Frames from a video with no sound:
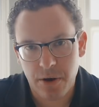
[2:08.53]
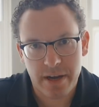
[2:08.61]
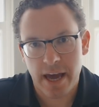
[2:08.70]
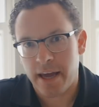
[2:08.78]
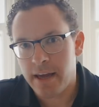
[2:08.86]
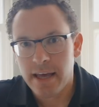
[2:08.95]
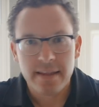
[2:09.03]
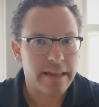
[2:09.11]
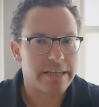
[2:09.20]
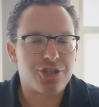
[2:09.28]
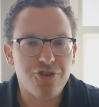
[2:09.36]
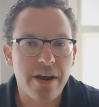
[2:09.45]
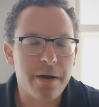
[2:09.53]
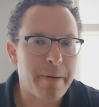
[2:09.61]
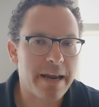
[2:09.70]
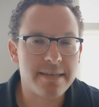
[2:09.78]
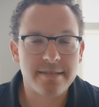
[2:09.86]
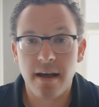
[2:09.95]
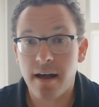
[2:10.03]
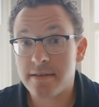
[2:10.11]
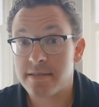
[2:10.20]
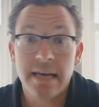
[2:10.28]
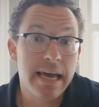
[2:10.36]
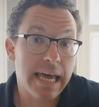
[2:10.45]
okay, let's trade penny
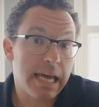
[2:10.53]
stocks.